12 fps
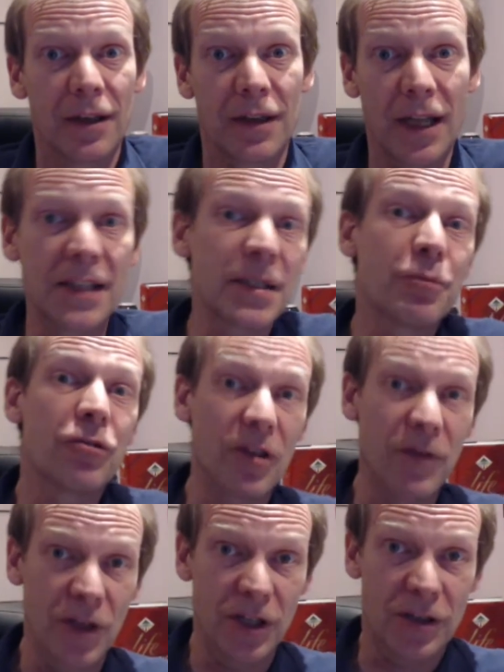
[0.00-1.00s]
That's a
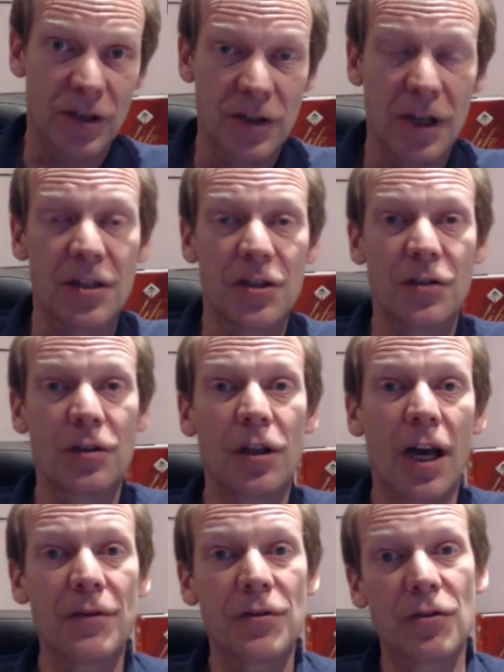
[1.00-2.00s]
previous
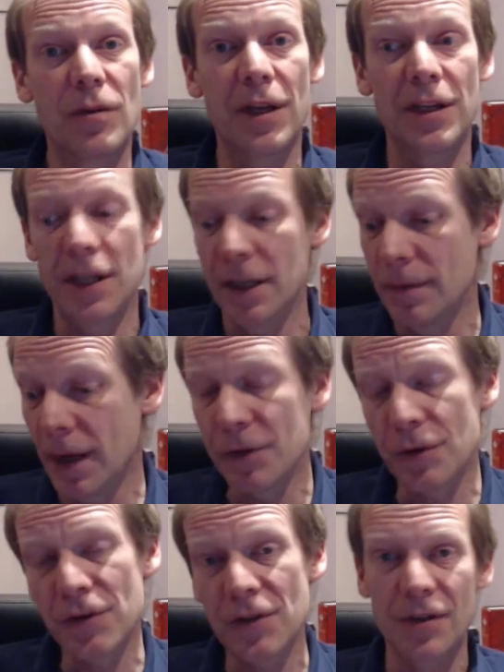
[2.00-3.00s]
live stream I did.
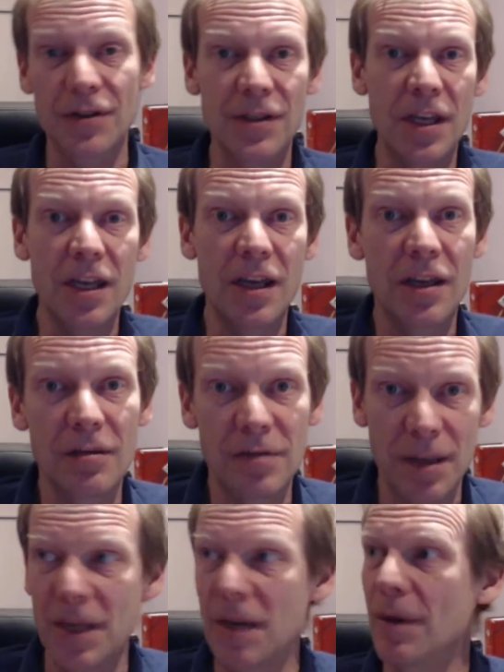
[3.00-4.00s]
Others are seeing
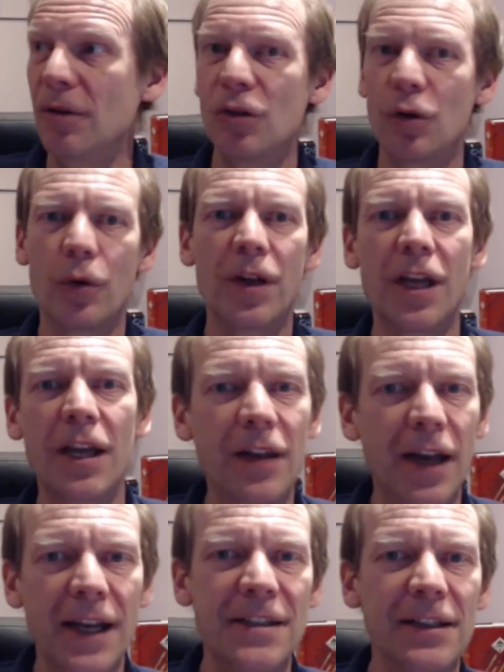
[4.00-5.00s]
something about Laurier
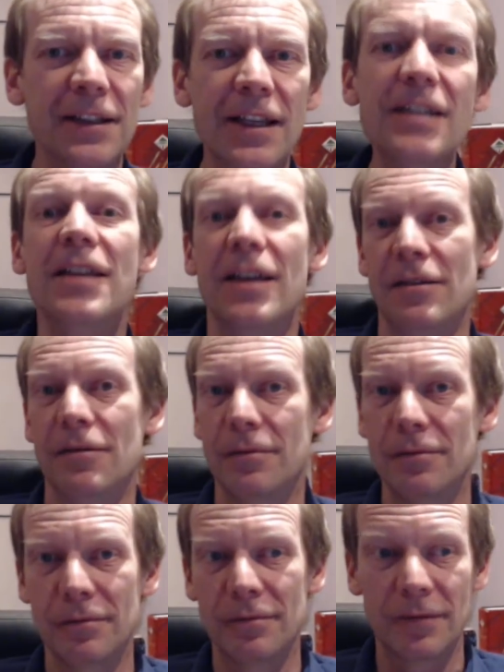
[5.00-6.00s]
lied to Lindsay.
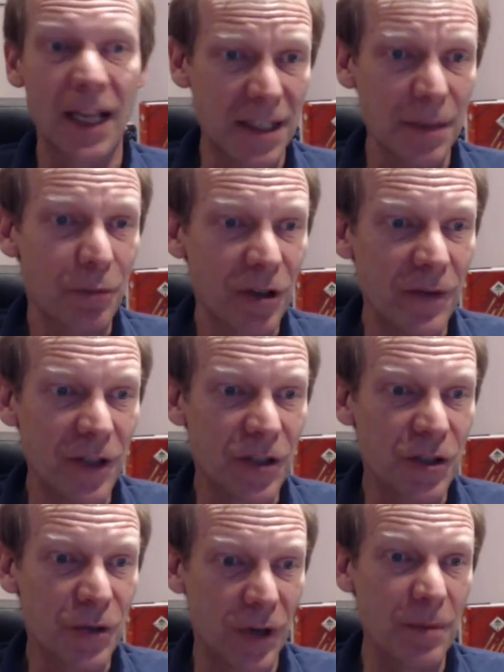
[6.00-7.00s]
That's a previous
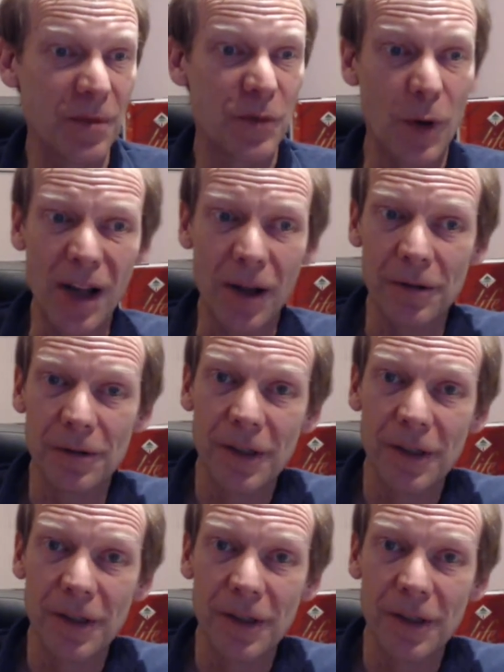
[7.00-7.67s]
stream as well.